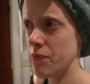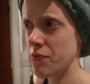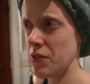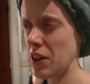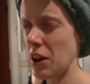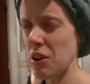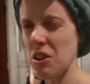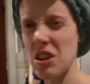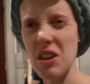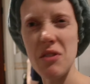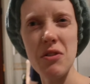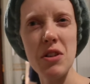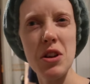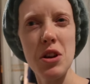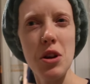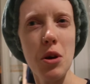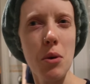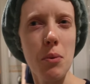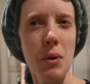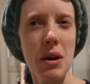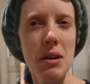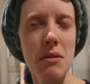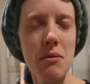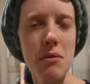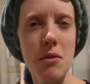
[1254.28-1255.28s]
I don't even know
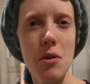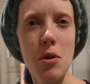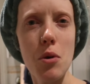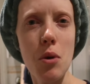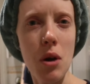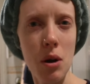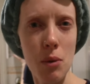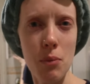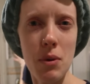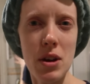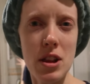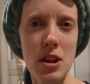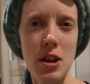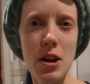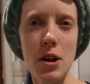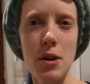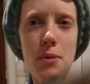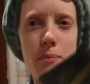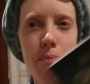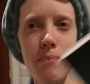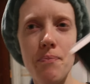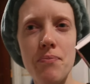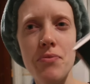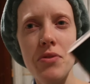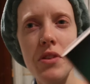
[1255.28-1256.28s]
when, quite a while
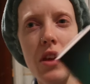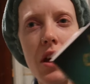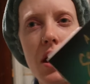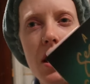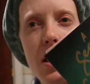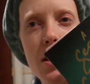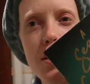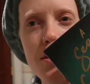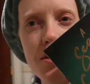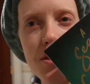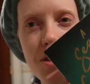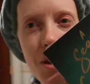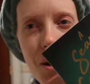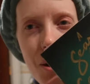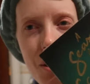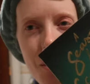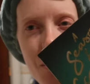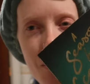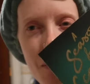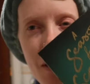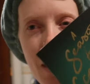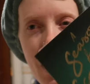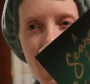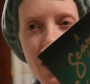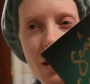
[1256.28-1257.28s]
ago.
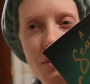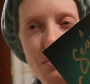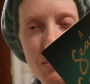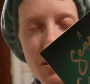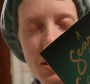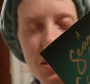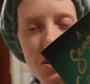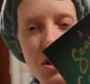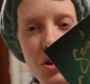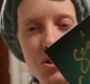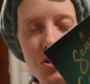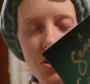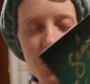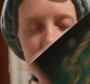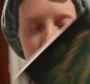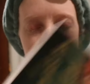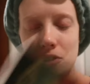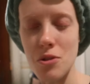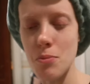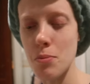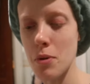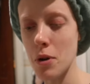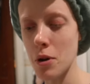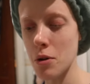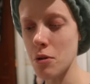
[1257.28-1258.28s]
So I have made lots and lots
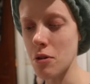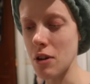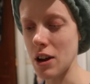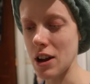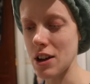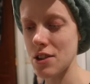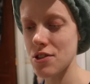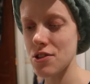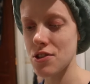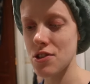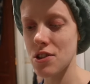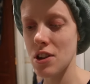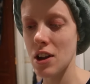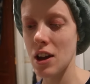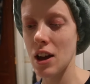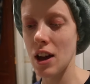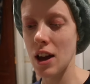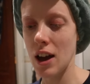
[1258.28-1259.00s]
of progress.